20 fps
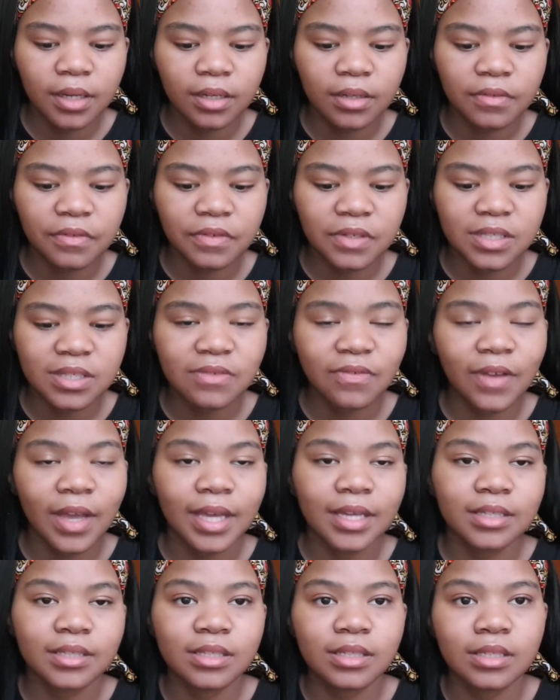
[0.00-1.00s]
in a fist
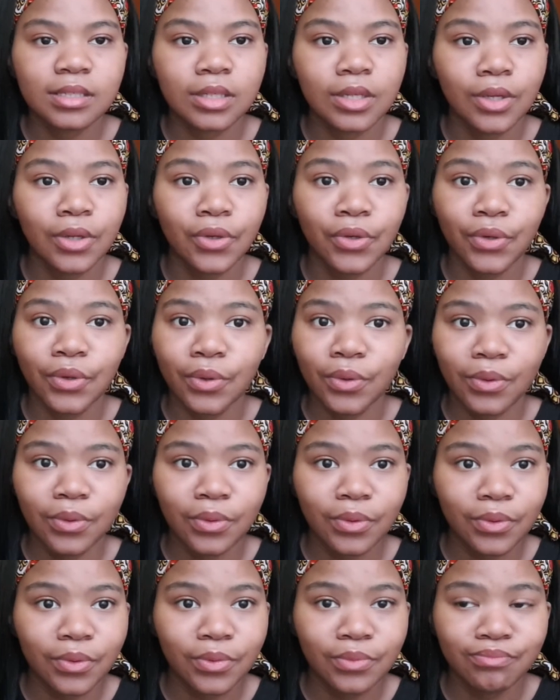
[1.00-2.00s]
fight
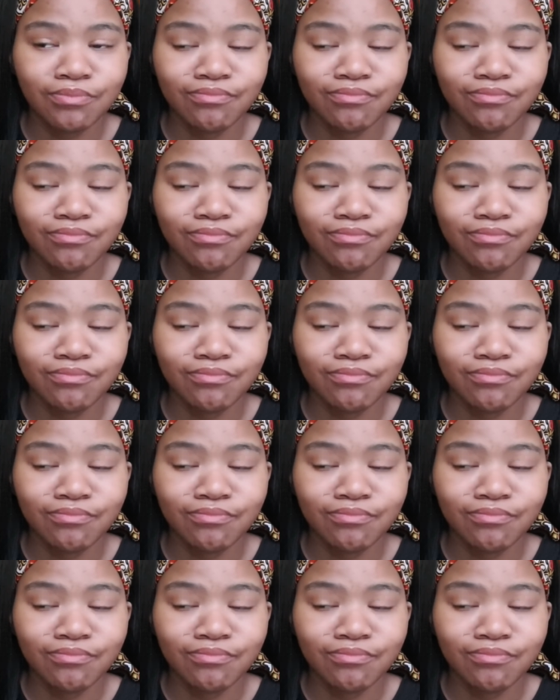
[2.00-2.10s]
no